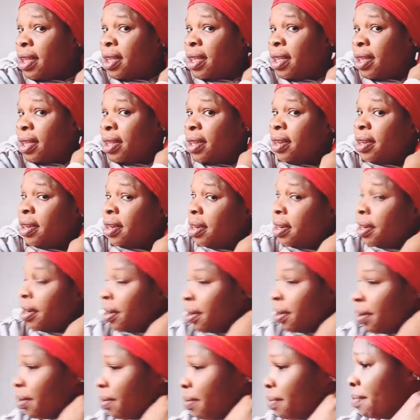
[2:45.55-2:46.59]
This is how
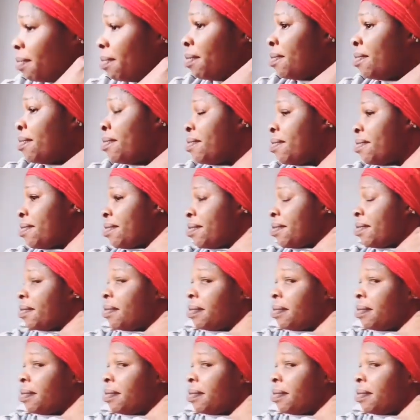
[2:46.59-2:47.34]
I fold it.